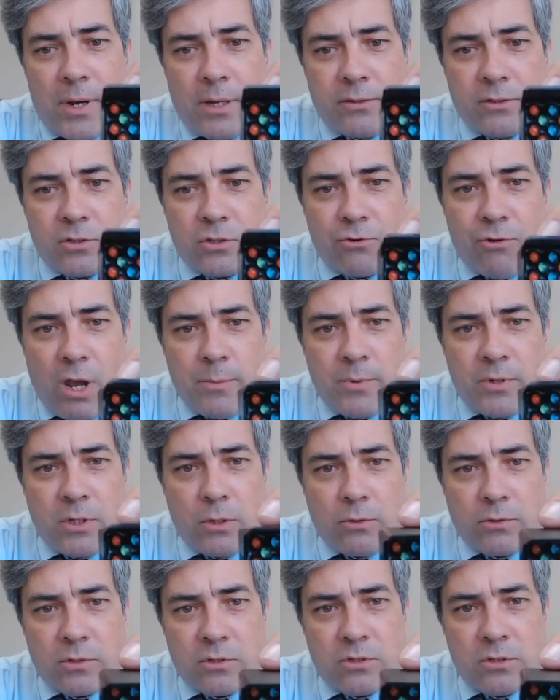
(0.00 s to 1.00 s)
But I'll describe
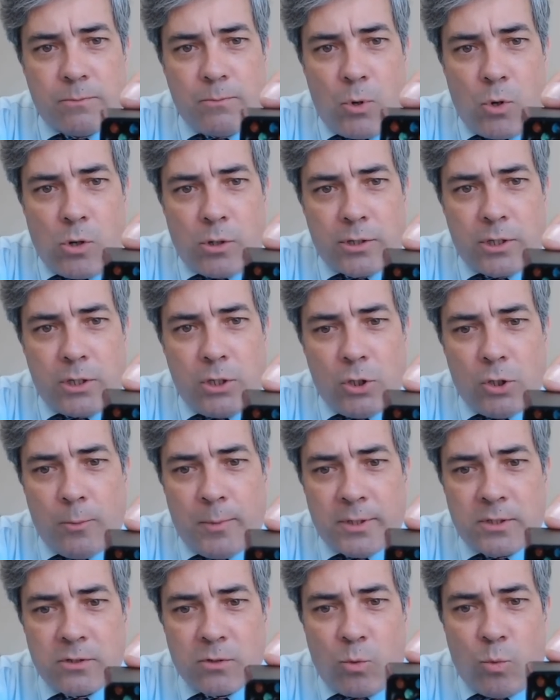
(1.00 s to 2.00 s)
it to you. It's a small
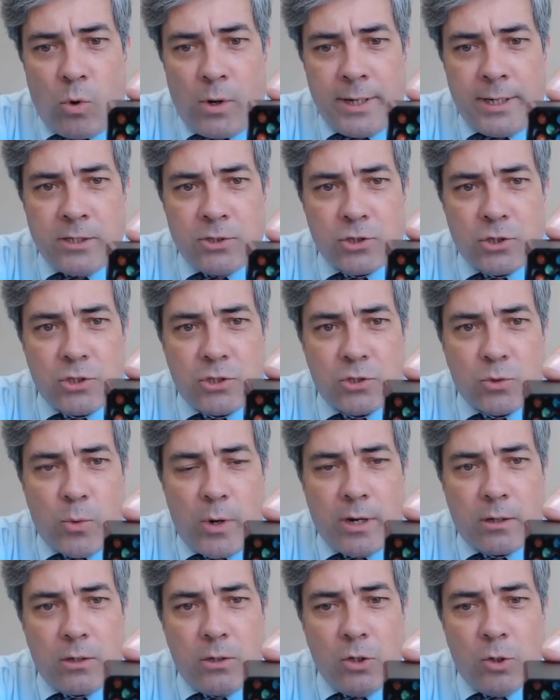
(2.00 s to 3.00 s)
cube. It's a one-inch
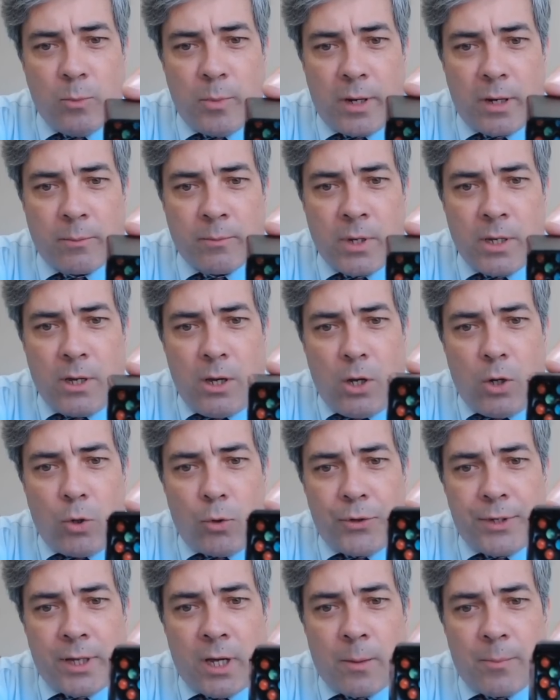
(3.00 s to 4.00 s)
square cube that I'm
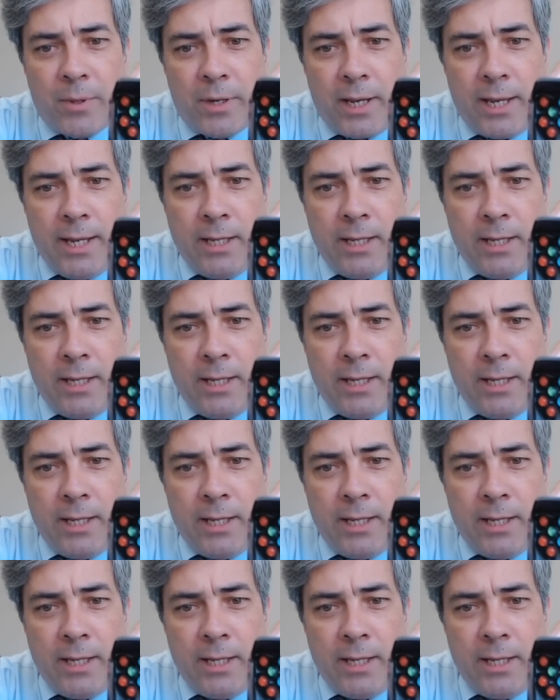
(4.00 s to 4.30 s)
holding up.